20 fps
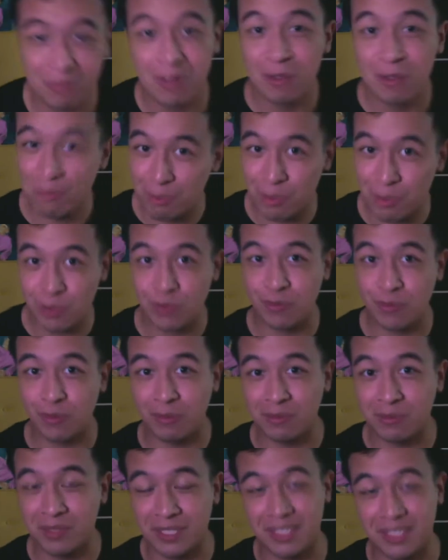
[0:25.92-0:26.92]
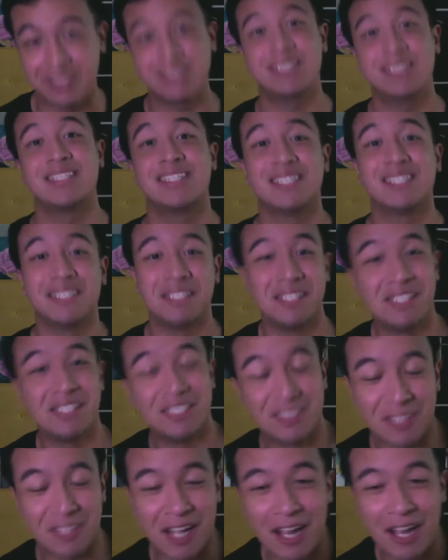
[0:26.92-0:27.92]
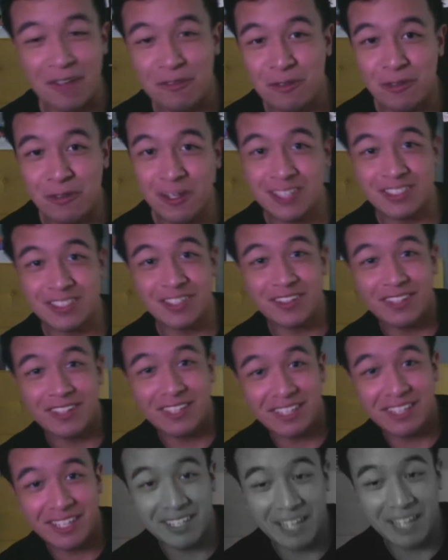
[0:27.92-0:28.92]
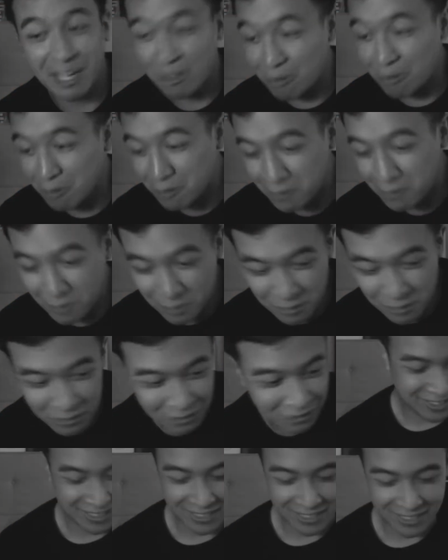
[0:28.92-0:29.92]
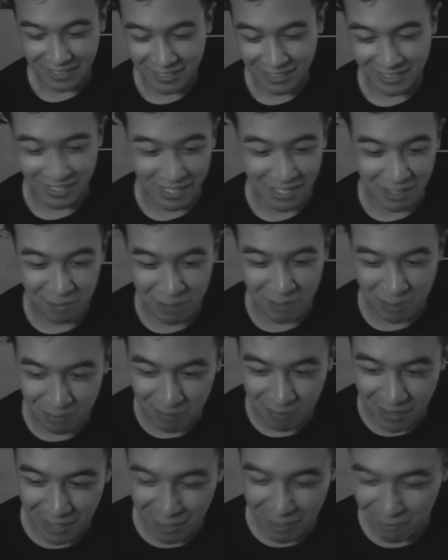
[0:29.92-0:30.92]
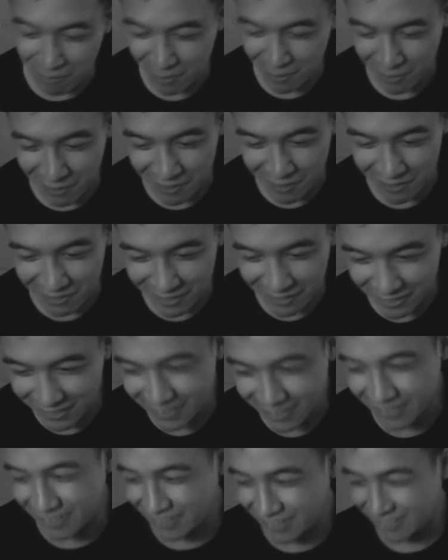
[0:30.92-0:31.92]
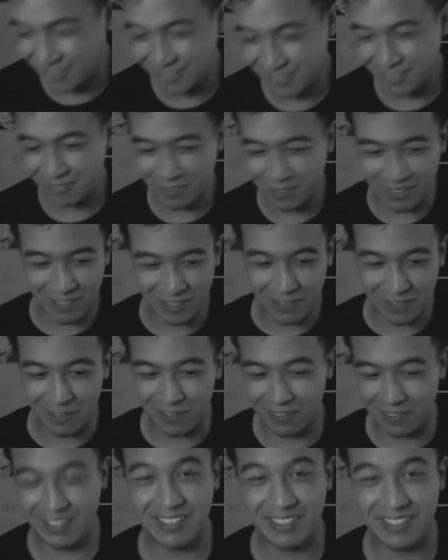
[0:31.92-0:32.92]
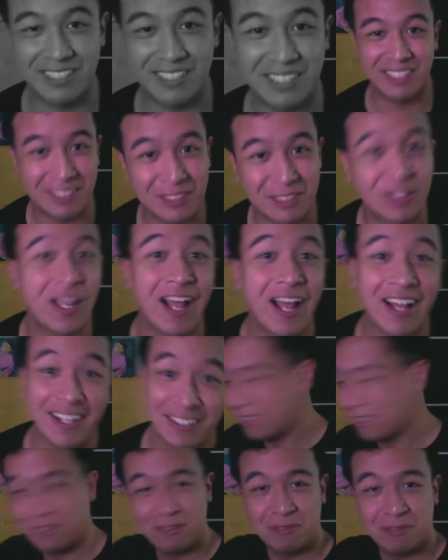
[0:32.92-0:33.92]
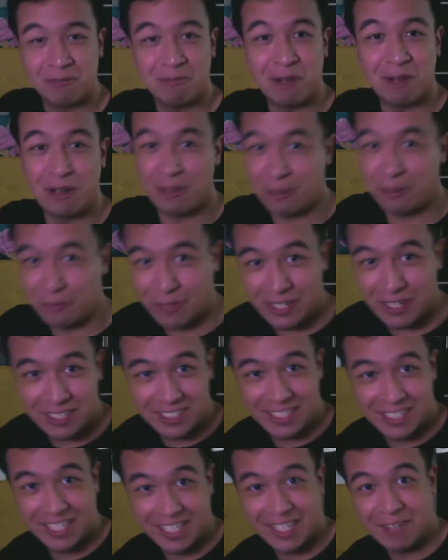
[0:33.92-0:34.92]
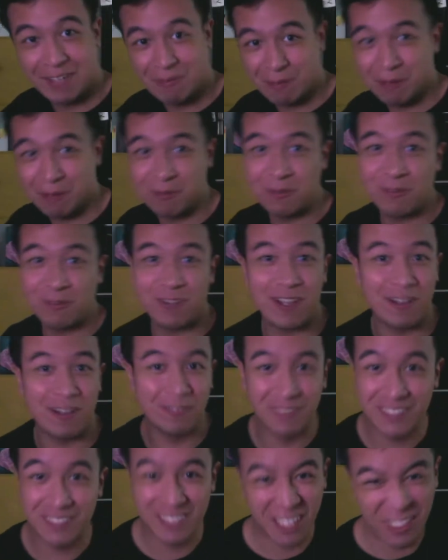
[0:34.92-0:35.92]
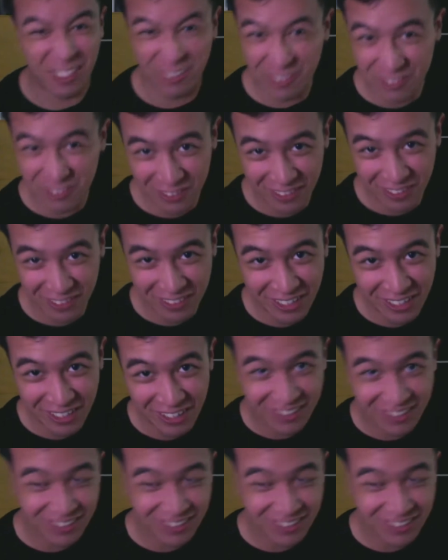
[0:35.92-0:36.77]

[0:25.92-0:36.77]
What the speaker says: both from D. So yeah, if you guys are thinking like, oh no, Kitani must paid him a lot, huh? He's getting all these things. So yeah, my girlfriend D bought me flowers and also the director's